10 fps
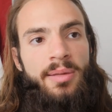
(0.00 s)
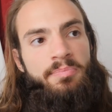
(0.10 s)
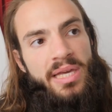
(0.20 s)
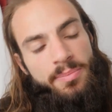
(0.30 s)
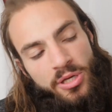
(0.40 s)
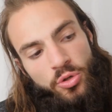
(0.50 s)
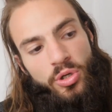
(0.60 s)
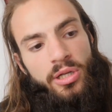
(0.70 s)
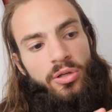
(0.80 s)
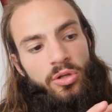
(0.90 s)
Maybe you
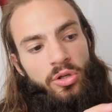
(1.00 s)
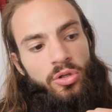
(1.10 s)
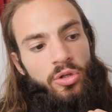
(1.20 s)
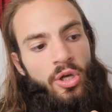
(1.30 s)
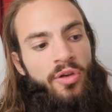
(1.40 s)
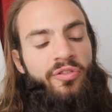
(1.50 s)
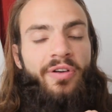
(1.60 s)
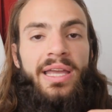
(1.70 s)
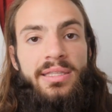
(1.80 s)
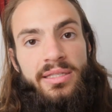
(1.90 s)
can
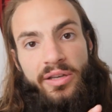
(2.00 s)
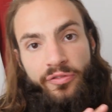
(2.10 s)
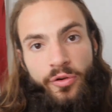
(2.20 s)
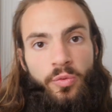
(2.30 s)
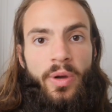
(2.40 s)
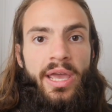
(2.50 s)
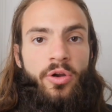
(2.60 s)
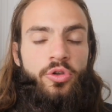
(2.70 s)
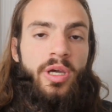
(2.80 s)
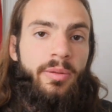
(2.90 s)
find a different way, or
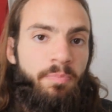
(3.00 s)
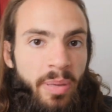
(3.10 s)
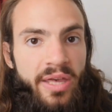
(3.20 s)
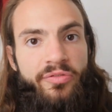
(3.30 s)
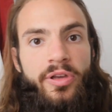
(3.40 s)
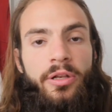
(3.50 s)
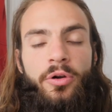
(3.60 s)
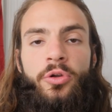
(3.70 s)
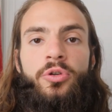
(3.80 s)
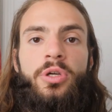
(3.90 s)
you can pivot,
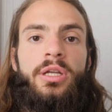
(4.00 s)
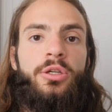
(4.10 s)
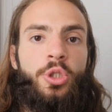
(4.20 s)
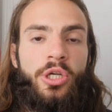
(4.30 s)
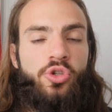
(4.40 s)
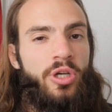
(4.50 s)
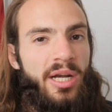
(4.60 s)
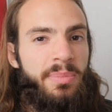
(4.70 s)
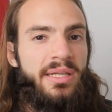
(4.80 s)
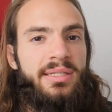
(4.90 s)
or you can adjust. You got
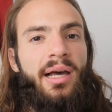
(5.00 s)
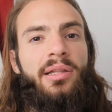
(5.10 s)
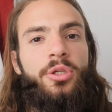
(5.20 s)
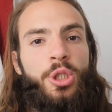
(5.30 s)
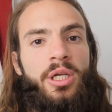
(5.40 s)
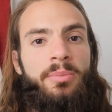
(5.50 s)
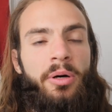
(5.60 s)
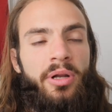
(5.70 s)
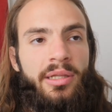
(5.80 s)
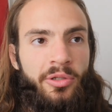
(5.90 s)
to be intelligent
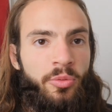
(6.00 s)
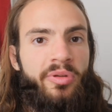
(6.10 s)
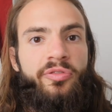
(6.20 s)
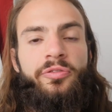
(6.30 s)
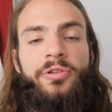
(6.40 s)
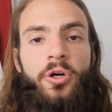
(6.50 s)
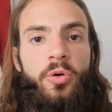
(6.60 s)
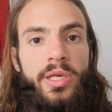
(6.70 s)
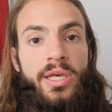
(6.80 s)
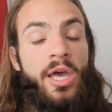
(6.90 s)
about it and a little bit
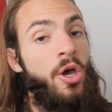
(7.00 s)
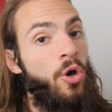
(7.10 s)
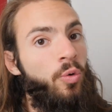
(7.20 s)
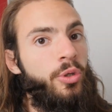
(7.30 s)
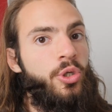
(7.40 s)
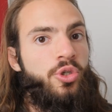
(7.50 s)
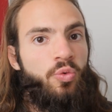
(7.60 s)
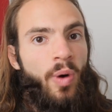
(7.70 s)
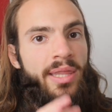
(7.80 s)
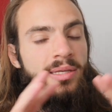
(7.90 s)
flowy, which is
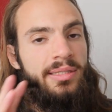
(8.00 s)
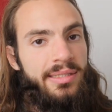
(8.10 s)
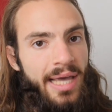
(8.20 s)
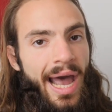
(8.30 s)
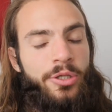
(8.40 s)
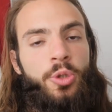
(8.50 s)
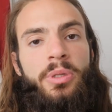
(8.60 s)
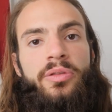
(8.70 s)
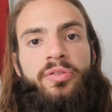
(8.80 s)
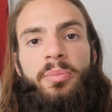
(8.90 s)
why the
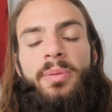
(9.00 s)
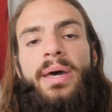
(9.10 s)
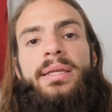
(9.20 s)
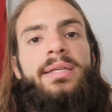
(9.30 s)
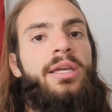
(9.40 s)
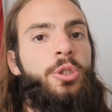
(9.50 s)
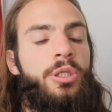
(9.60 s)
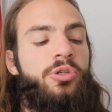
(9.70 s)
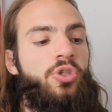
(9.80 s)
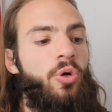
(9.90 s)
detachment from the
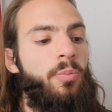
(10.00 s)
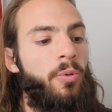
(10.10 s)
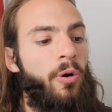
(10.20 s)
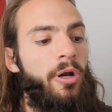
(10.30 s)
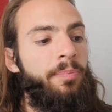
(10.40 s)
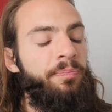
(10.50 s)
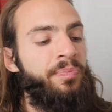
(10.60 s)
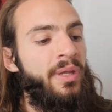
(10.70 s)
meditation is so important.